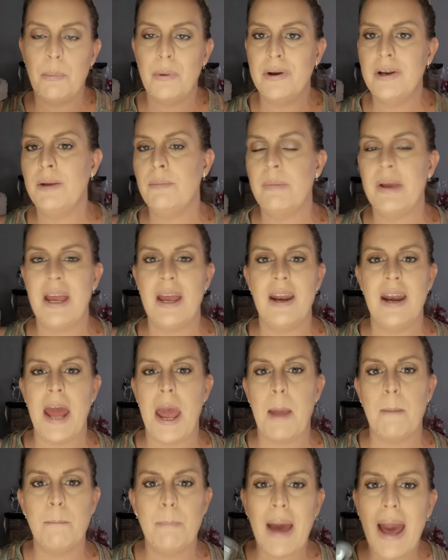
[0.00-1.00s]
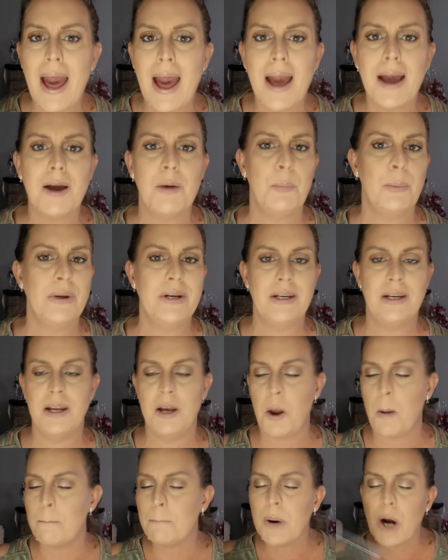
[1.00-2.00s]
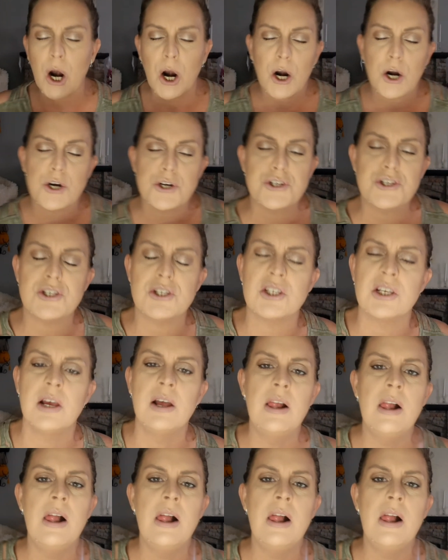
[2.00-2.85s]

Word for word: Put them in a bag, put it in a purse.